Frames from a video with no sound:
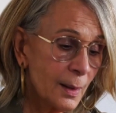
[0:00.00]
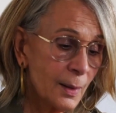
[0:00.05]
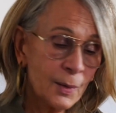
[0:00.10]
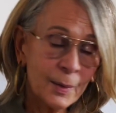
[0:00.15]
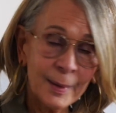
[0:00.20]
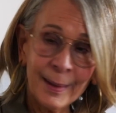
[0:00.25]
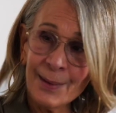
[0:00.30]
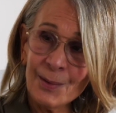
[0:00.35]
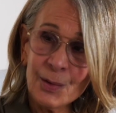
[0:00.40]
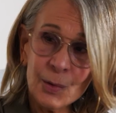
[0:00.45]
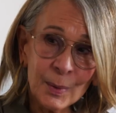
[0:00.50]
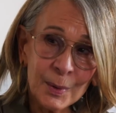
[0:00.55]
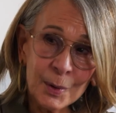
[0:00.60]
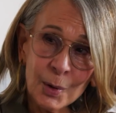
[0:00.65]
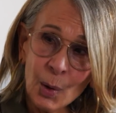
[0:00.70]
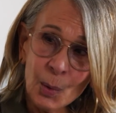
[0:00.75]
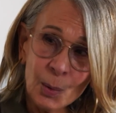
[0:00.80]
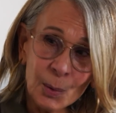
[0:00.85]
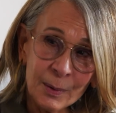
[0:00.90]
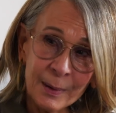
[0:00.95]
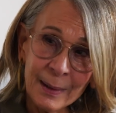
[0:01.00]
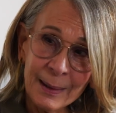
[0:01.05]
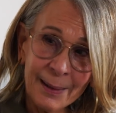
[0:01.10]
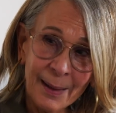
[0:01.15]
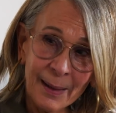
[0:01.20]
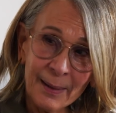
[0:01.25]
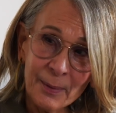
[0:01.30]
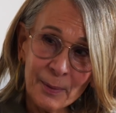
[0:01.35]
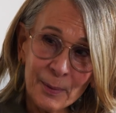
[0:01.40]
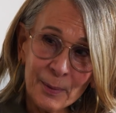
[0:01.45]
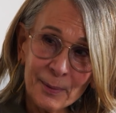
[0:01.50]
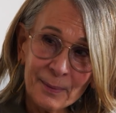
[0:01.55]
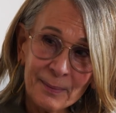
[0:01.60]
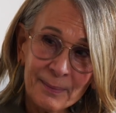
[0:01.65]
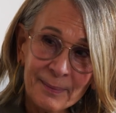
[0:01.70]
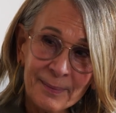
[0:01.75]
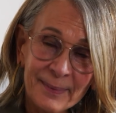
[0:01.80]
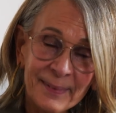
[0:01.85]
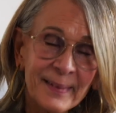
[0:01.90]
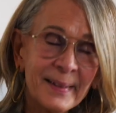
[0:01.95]
you can't do it coldly either,
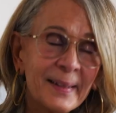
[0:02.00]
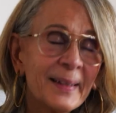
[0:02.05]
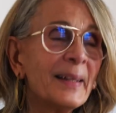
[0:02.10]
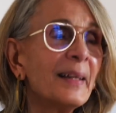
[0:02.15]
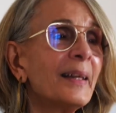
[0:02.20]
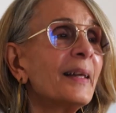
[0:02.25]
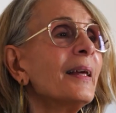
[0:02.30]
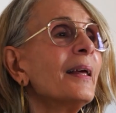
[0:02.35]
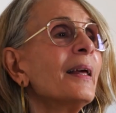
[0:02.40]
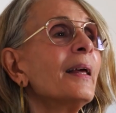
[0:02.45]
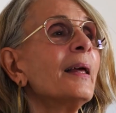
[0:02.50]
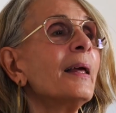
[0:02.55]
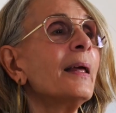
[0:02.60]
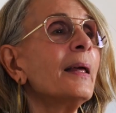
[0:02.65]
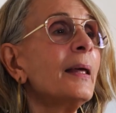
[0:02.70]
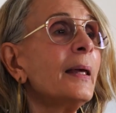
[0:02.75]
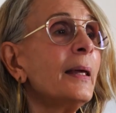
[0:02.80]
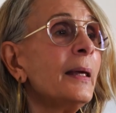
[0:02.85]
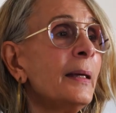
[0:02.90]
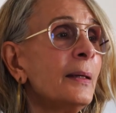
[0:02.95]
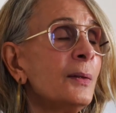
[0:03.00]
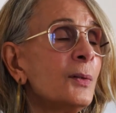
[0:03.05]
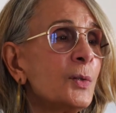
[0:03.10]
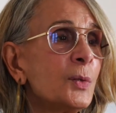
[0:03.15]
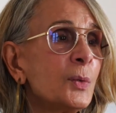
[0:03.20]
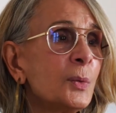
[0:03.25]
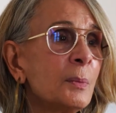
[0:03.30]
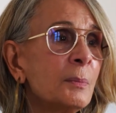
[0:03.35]
into a